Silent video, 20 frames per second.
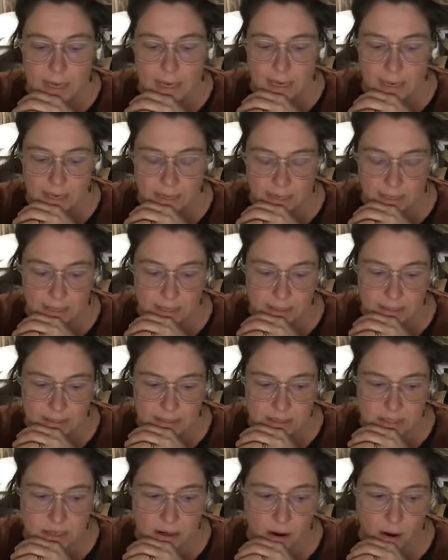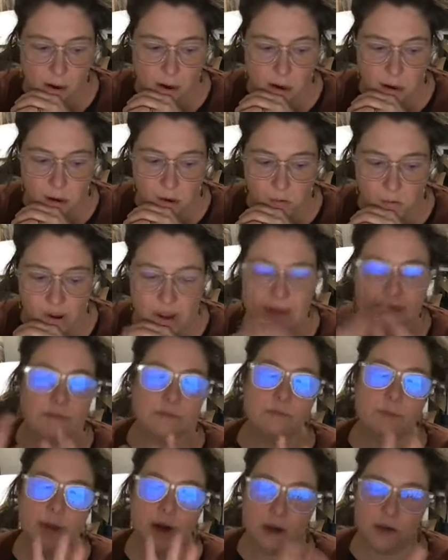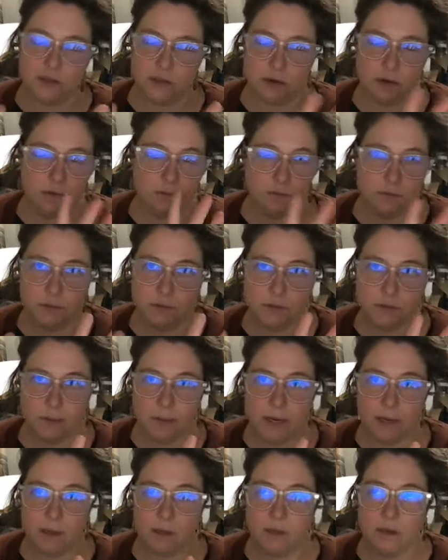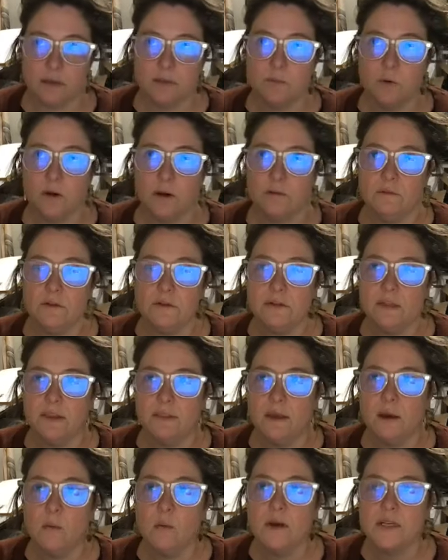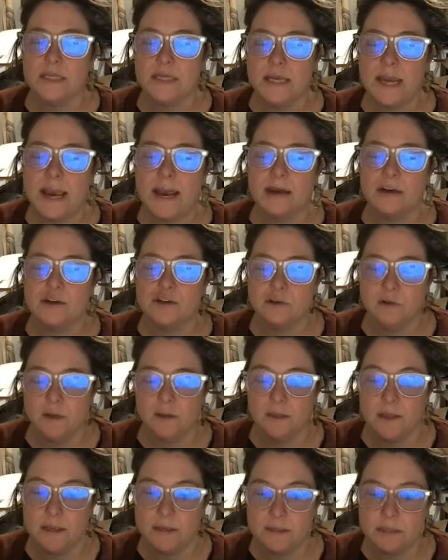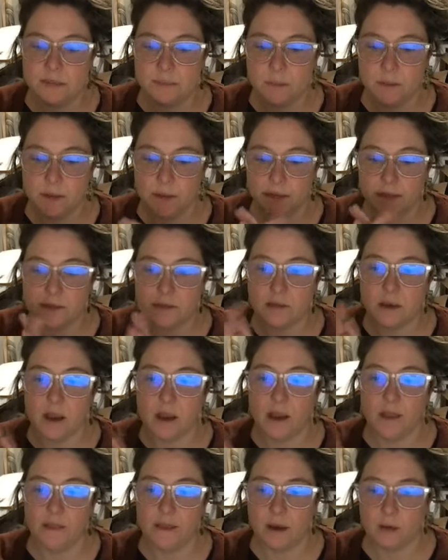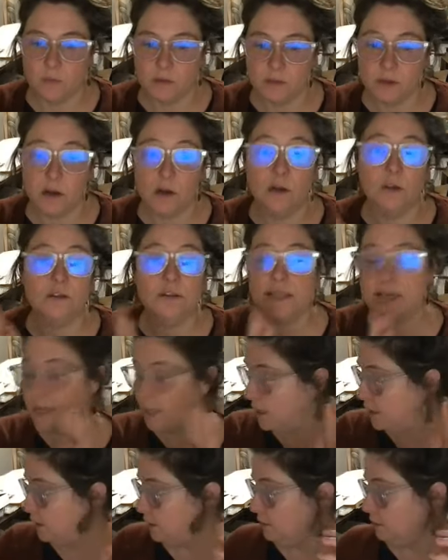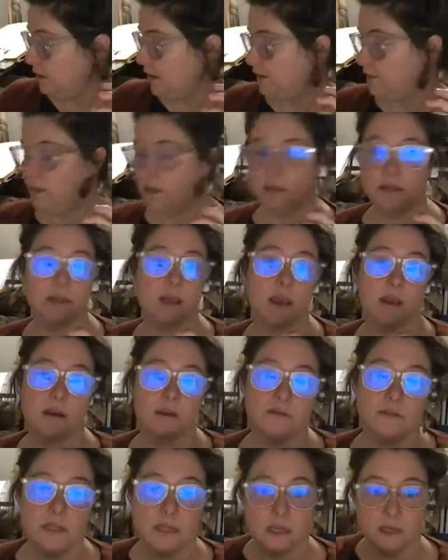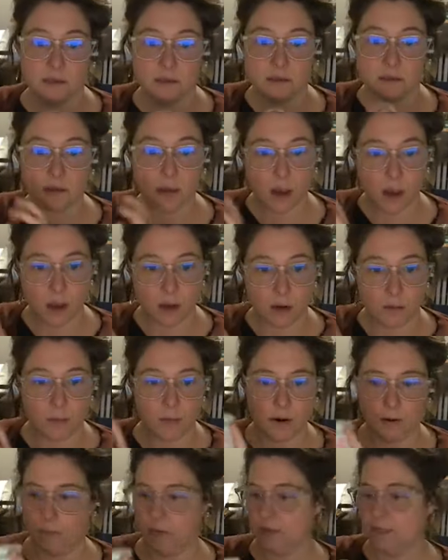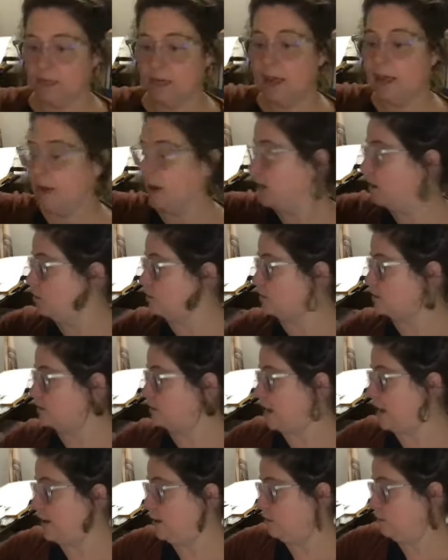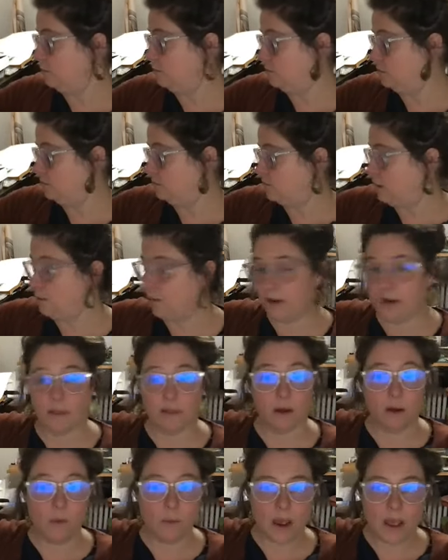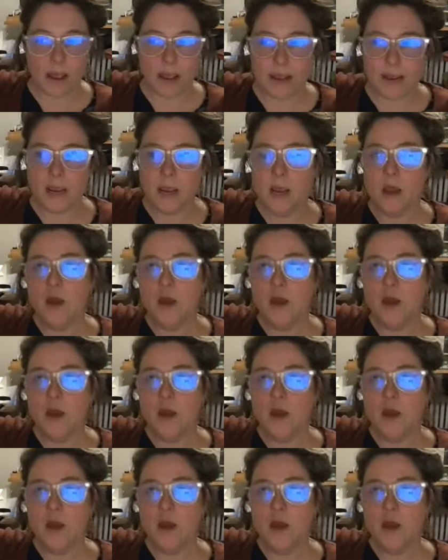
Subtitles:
And but also, to make things more confusing, that wasn't actually license plates. That was all tin, like these kind of tins cut apart, because again, I don't throw anything away.